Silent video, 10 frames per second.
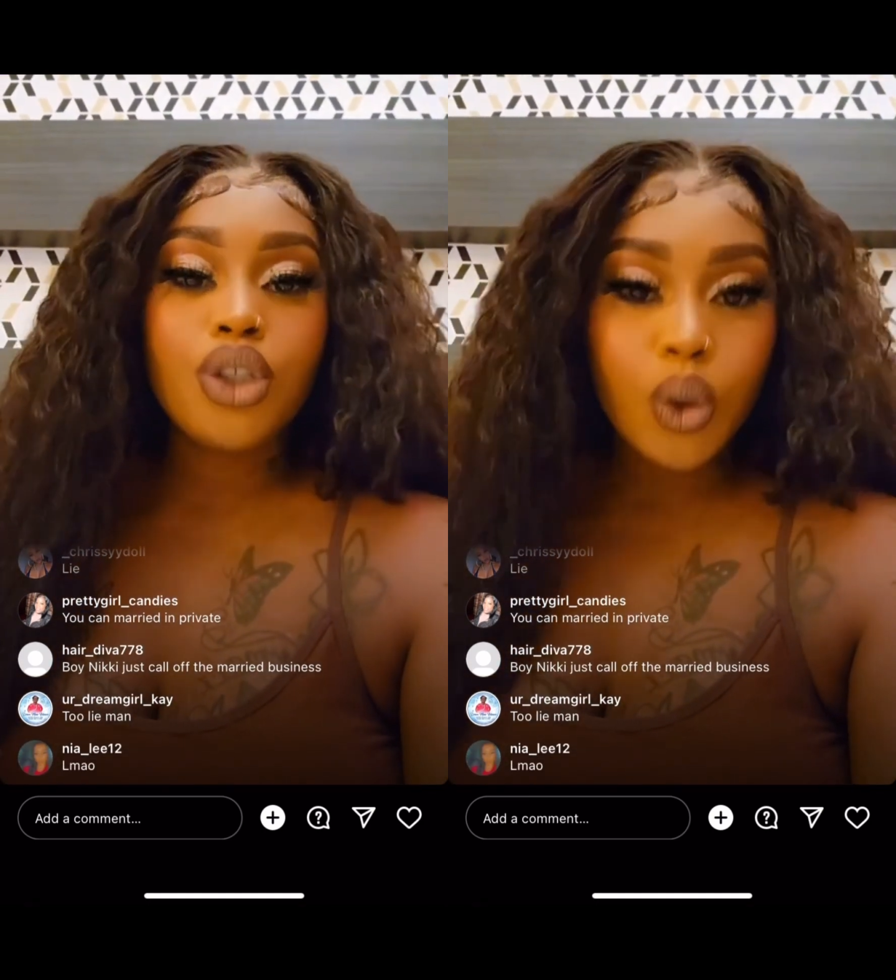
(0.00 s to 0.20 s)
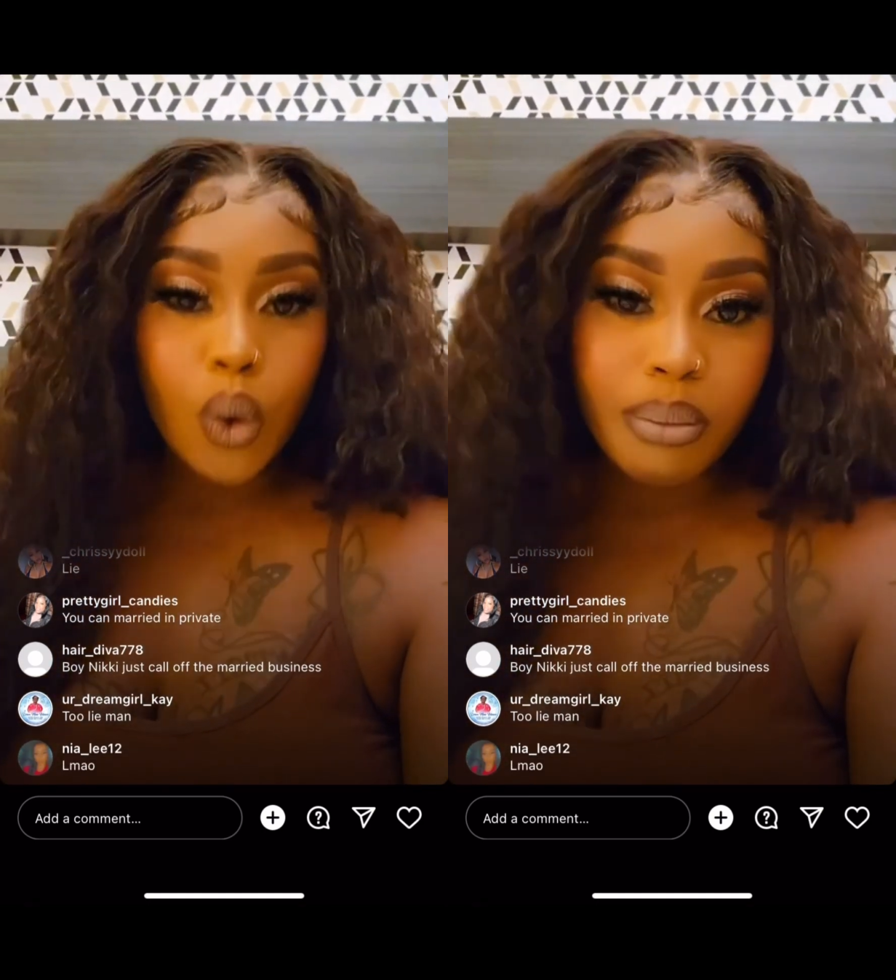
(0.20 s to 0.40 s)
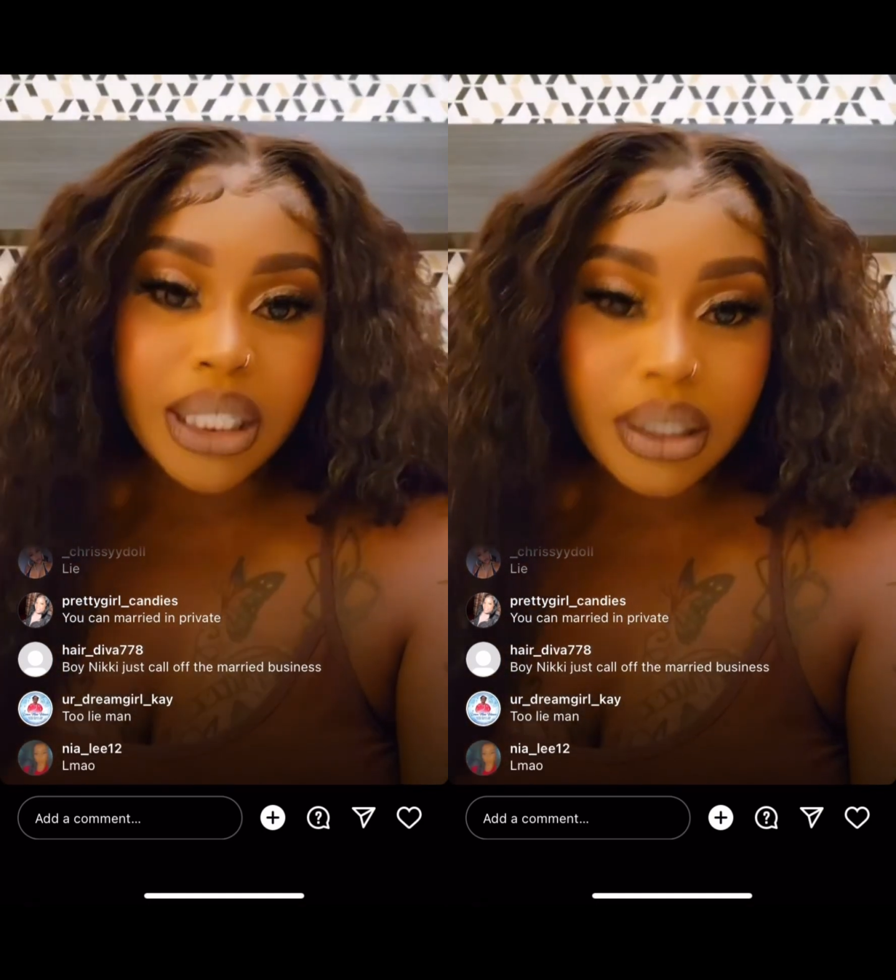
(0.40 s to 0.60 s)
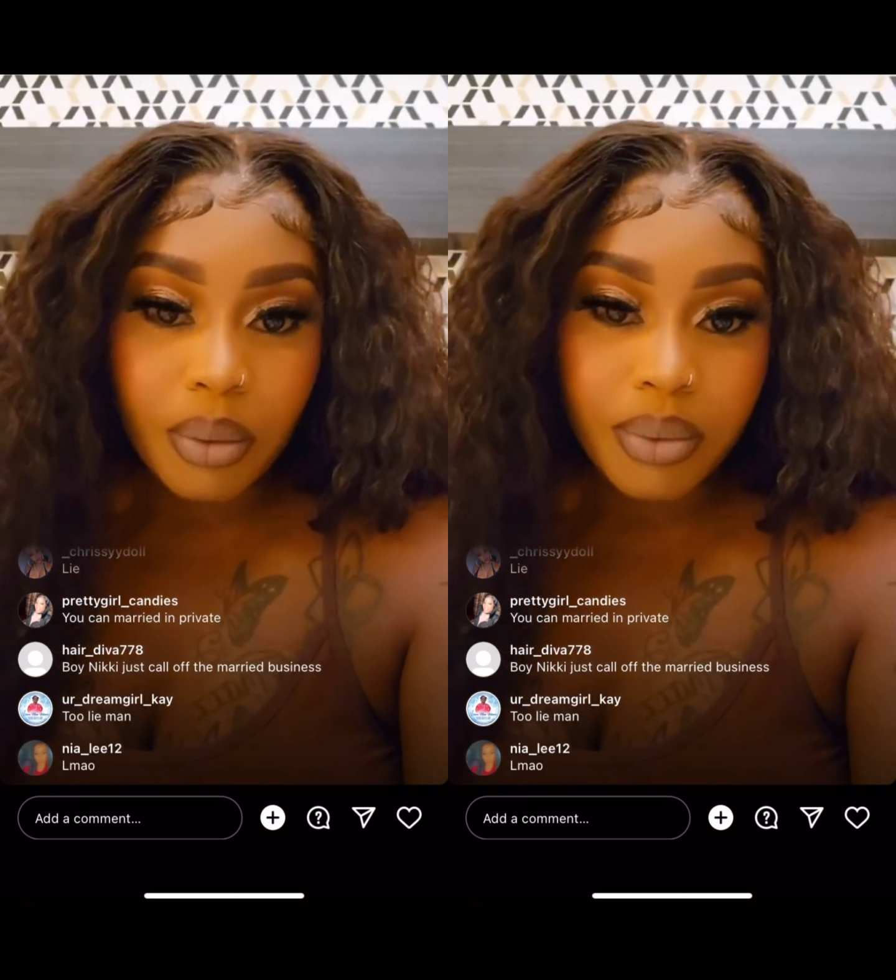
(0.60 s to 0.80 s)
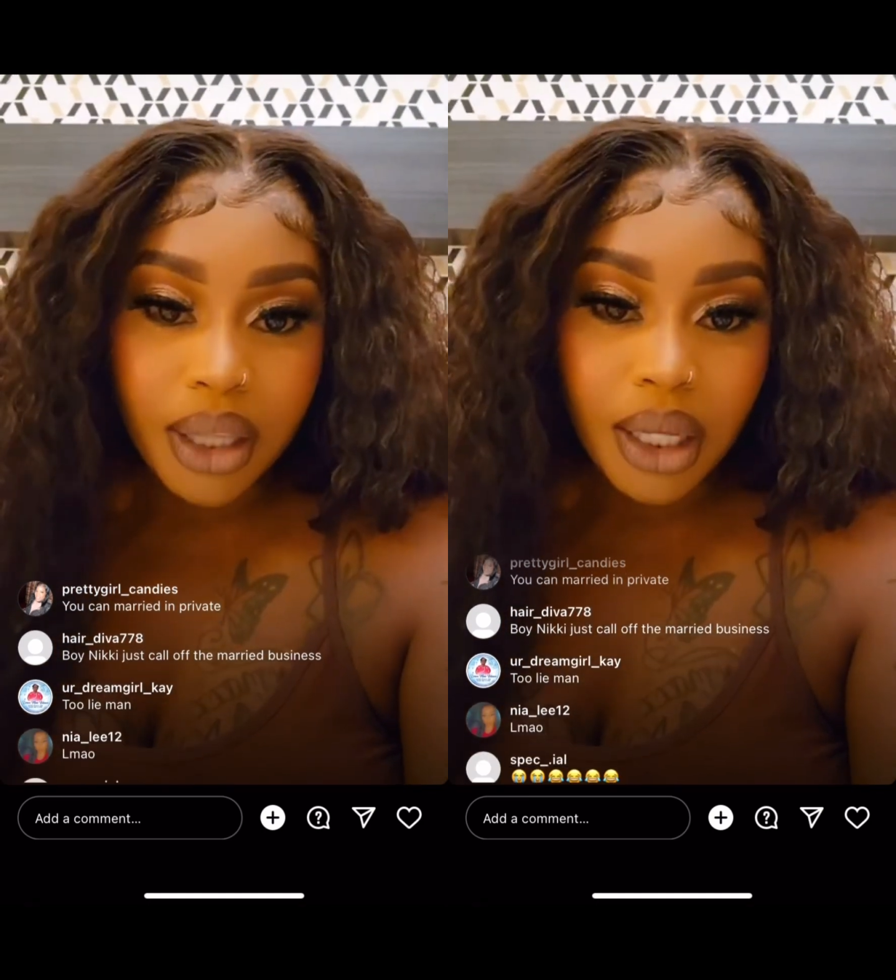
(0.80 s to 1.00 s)
show me
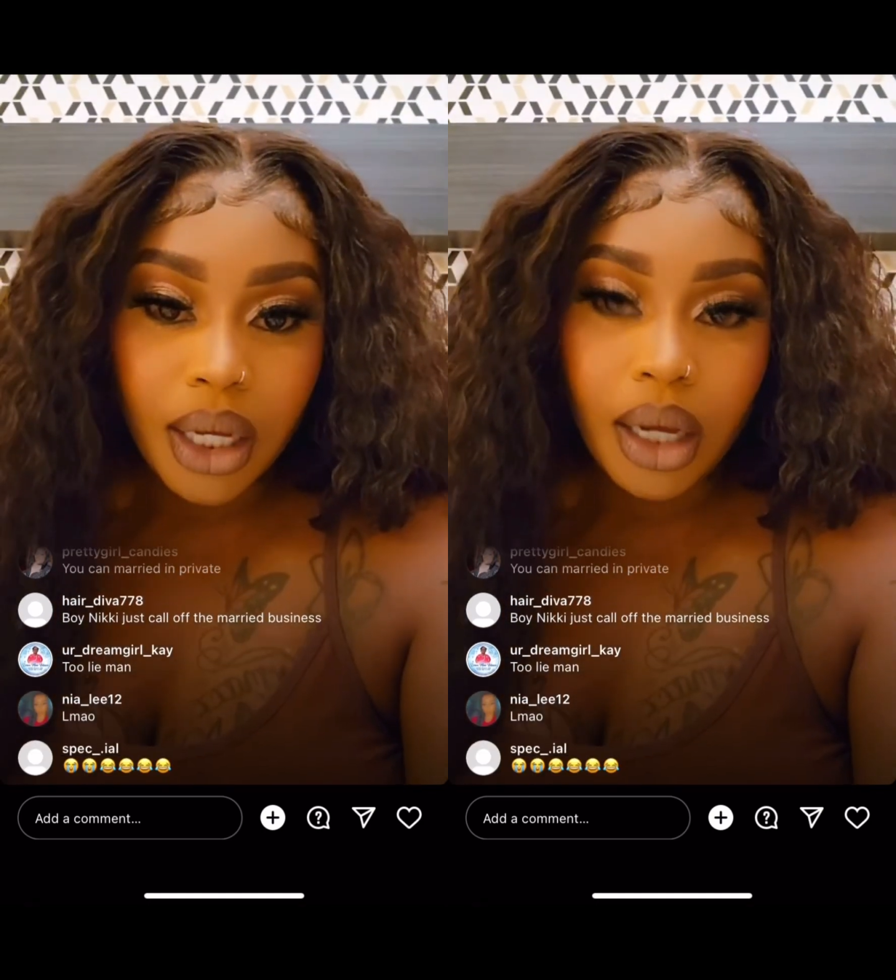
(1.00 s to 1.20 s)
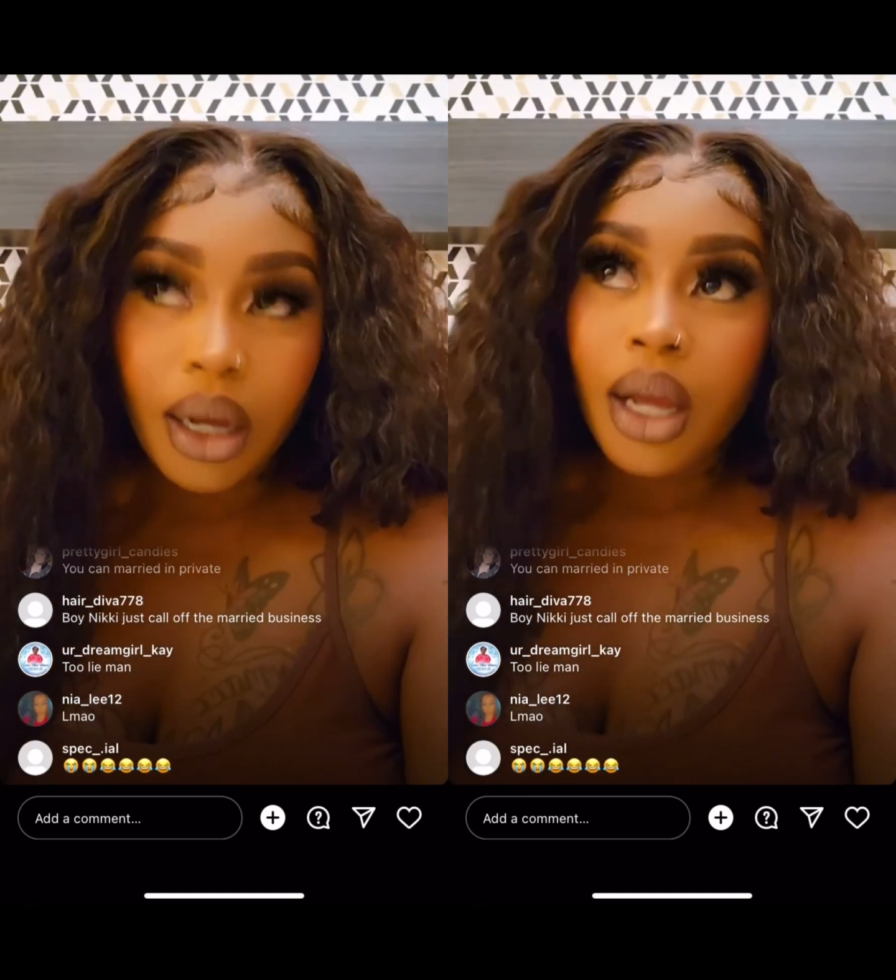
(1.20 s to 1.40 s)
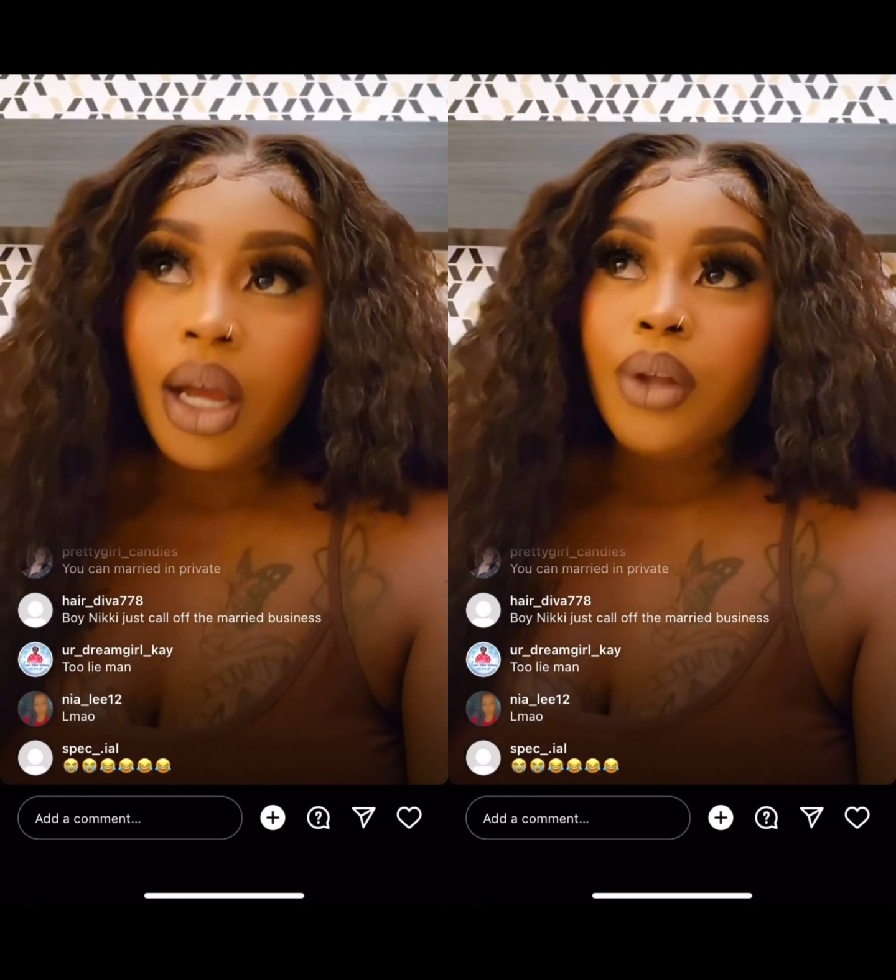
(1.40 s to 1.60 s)
something.